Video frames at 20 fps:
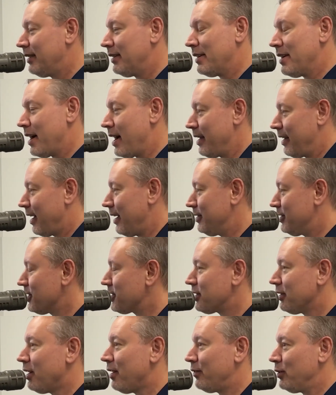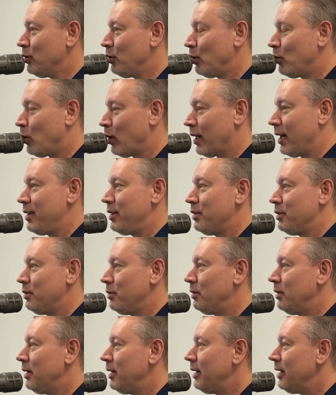I just love doing what I
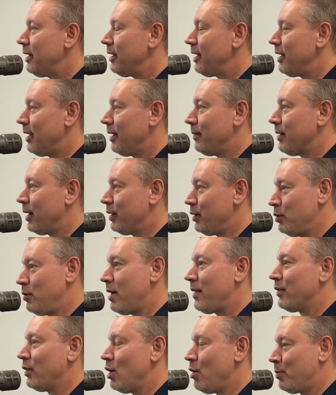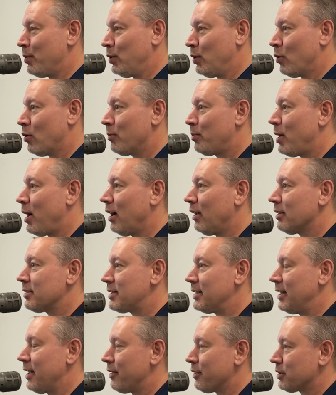do. And I do have an open door
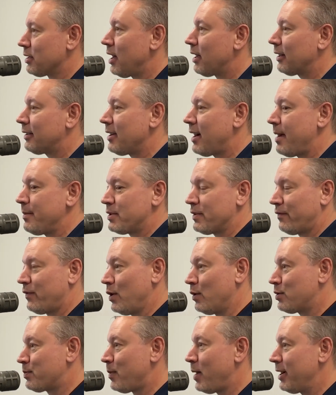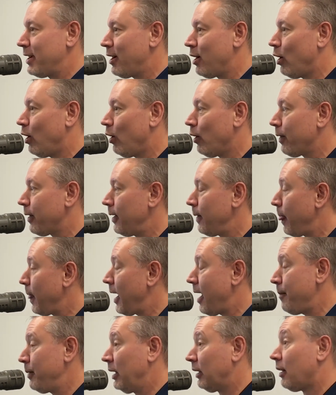policy. Now, there's a lot of times that folks might call that
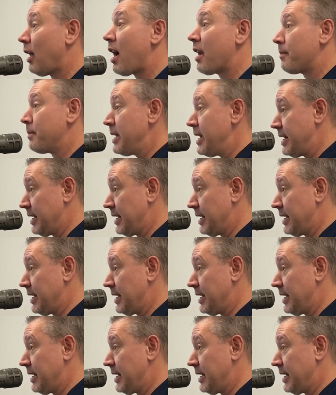I'm in a lot of meetings.